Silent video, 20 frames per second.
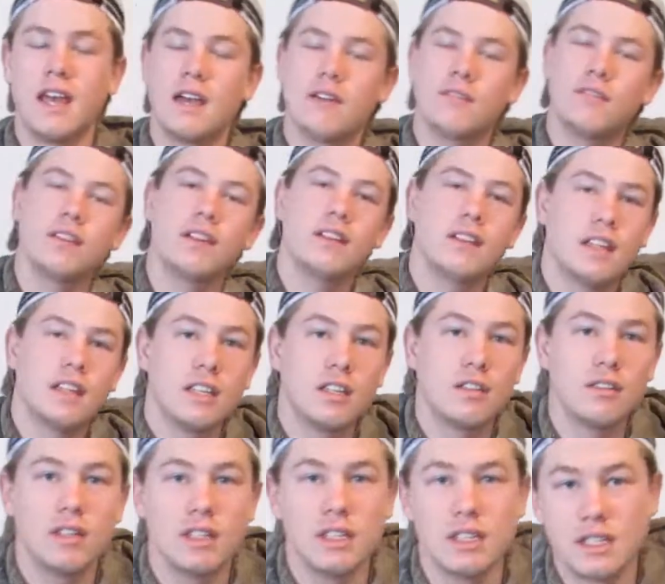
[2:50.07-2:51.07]
Everything you
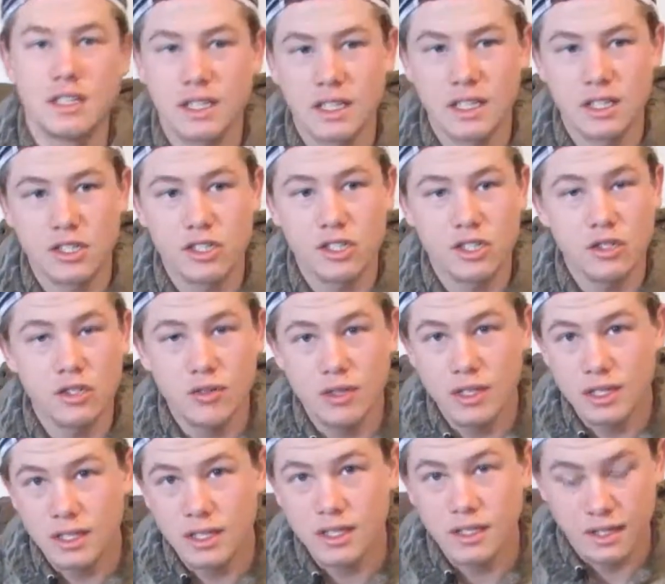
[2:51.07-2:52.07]
need to get
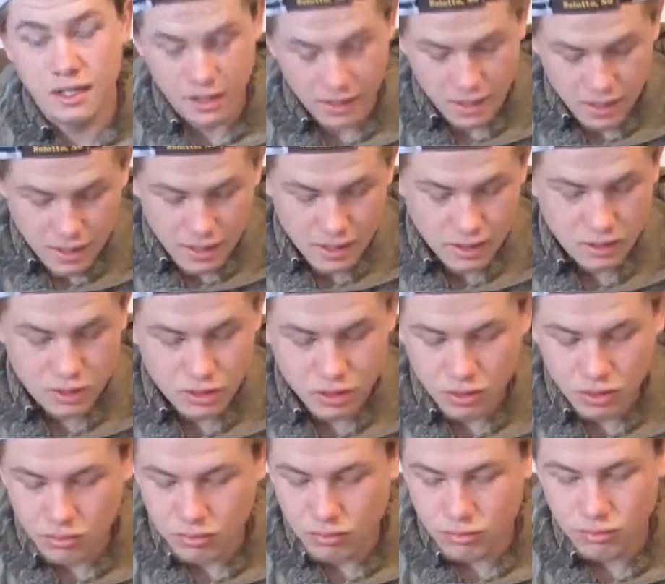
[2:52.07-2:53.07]
shooting, to
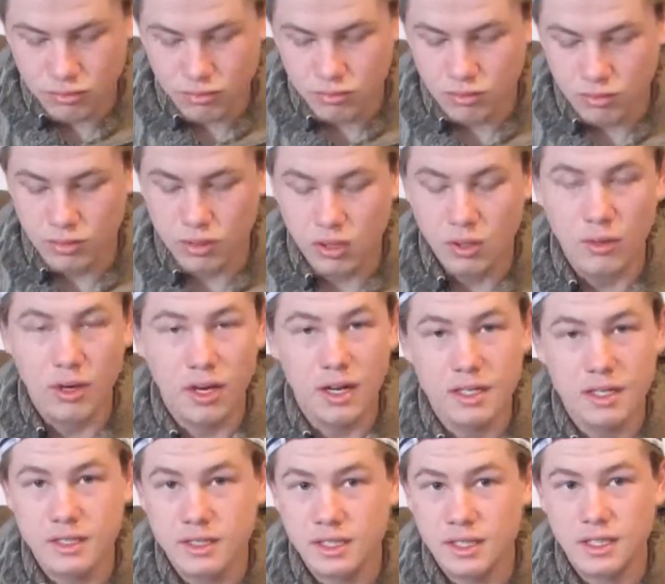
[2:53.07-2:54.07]
go
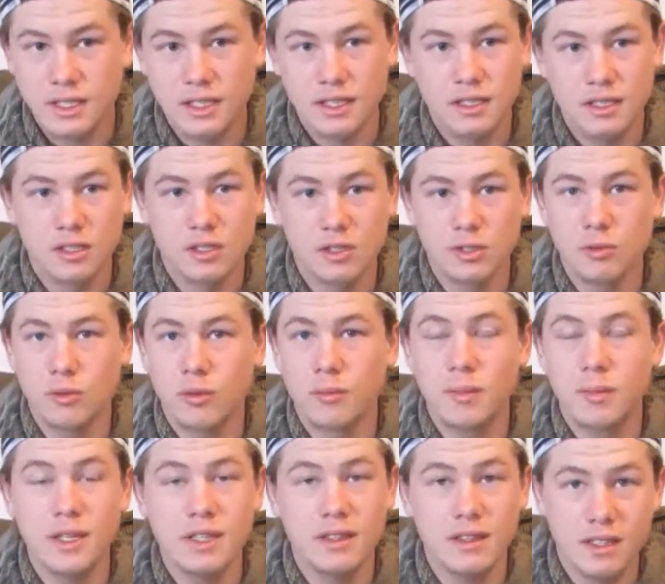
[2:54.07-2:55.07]
hunting, to
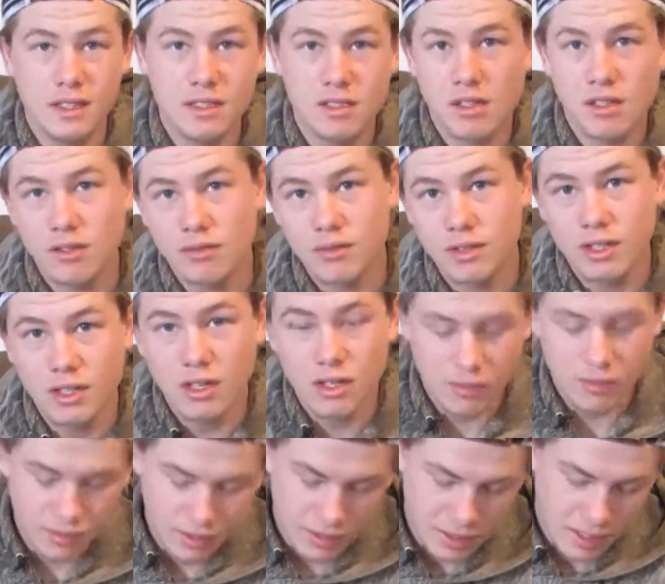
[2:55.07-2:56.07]
repeat this over and
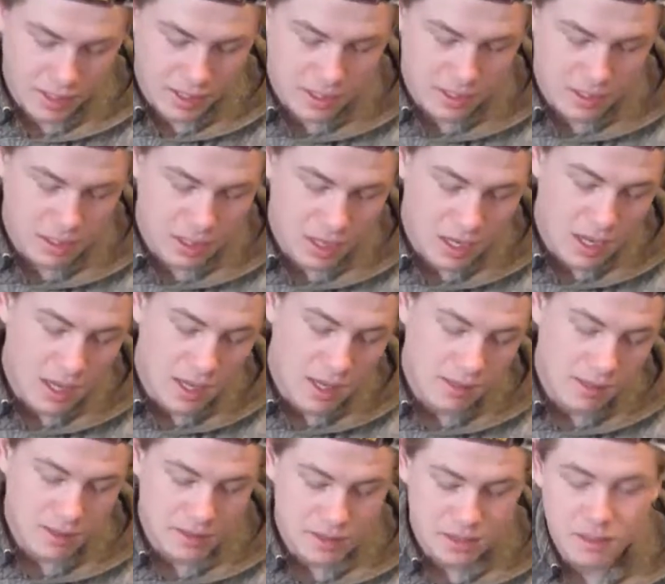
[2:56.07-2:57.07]
over again.
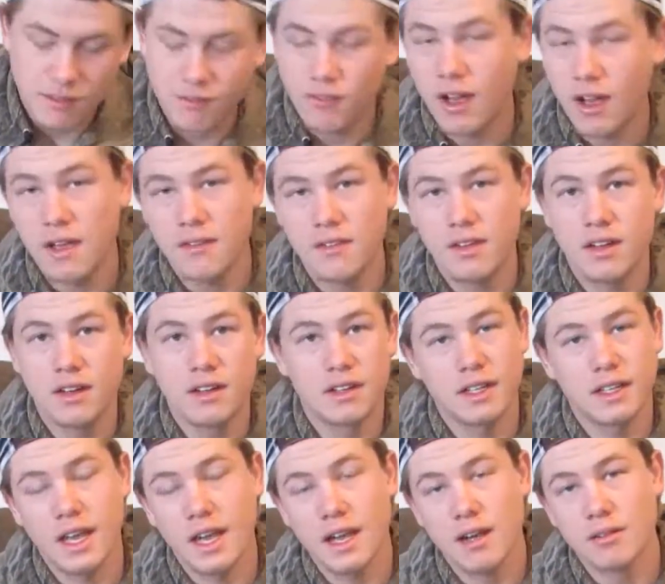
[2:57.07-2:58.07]
This is a
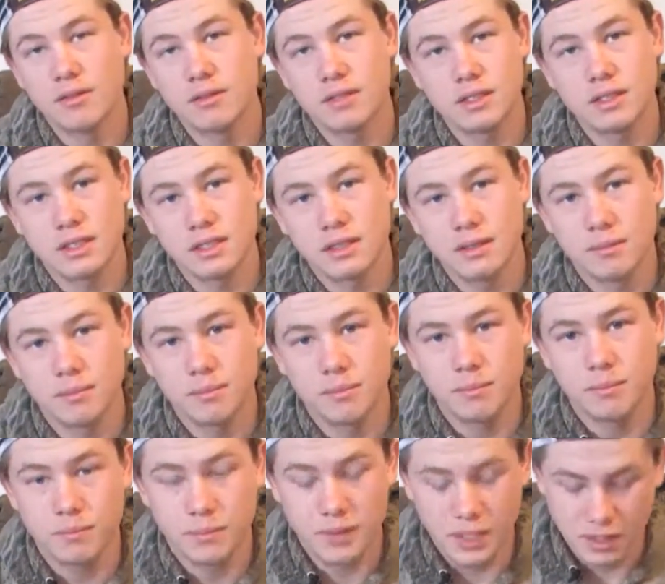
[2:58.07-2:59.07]
500 count
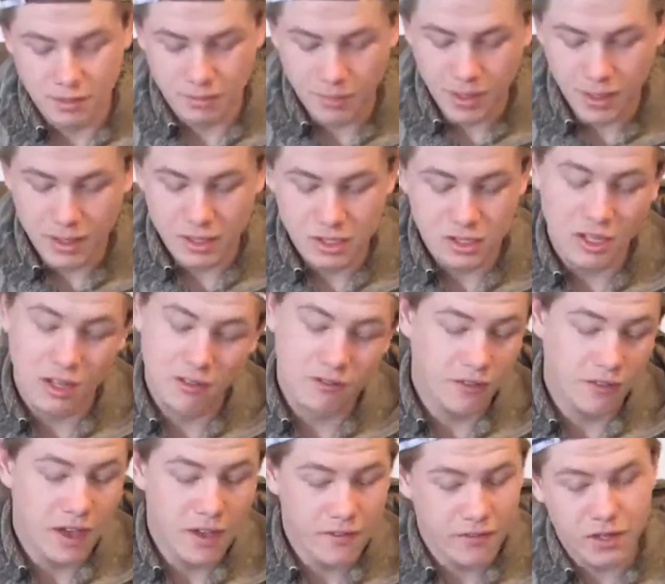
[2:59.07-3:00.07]
tin of pellets. You got
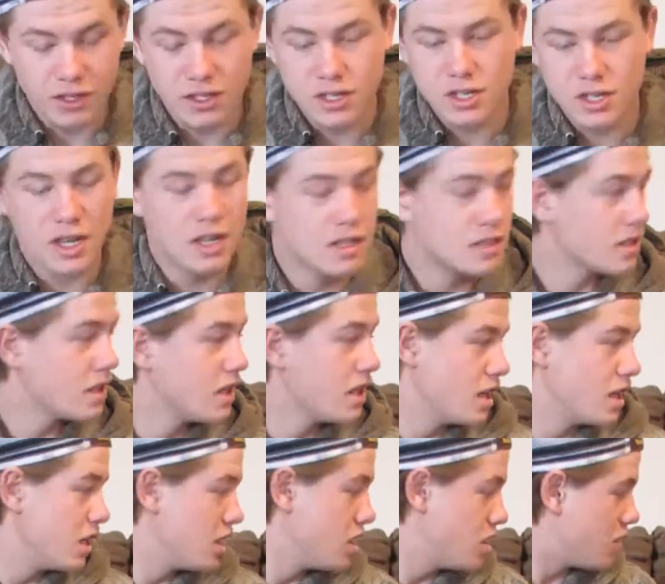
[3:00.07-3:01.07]
500 shots.
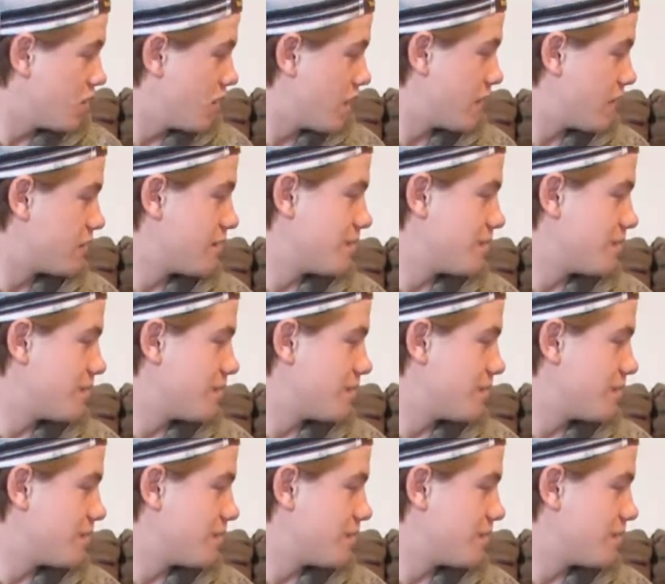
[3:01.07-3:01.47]
You don't have